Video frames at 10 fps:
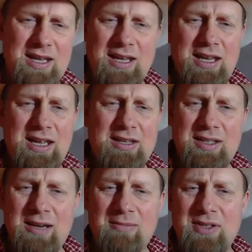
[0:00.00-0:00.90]
it
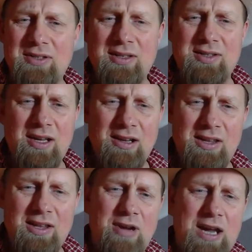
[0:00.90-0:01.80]
seems silly
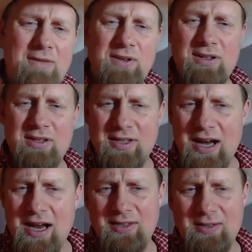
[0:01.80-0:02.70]
that we have to
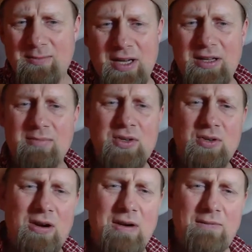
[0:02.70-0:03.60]
discuss this, but the
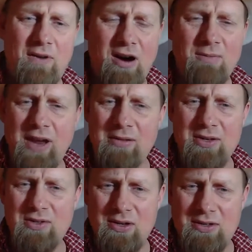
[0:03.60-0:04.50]
majority of farm
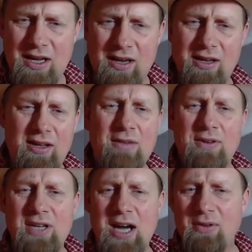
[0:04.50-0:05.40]
families couldn't tell you off
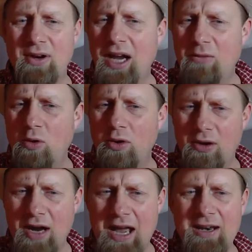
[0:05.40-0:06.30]
the top of their head where
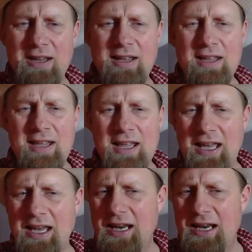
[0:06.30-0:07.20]
they're at.
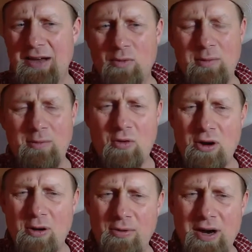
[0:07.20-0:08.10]
And when
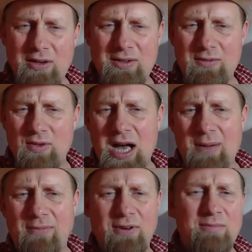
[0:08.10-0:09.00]
corn prices have
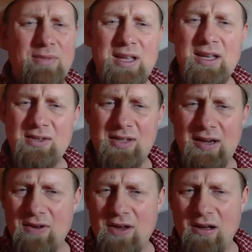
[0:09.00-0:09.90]
dropped from
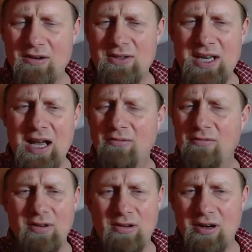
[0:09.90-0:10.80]
$7, now
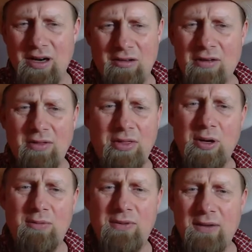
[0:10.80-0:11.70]
we're looking around
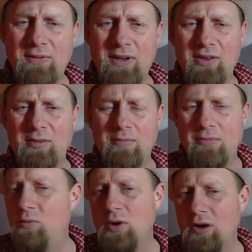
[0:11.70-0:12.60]
$3.50 is
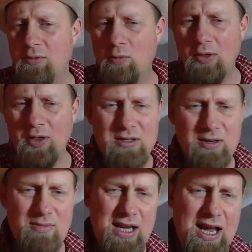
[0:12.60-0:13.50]
where things
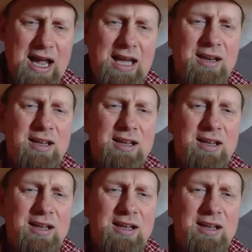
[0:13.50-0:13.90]
could be at.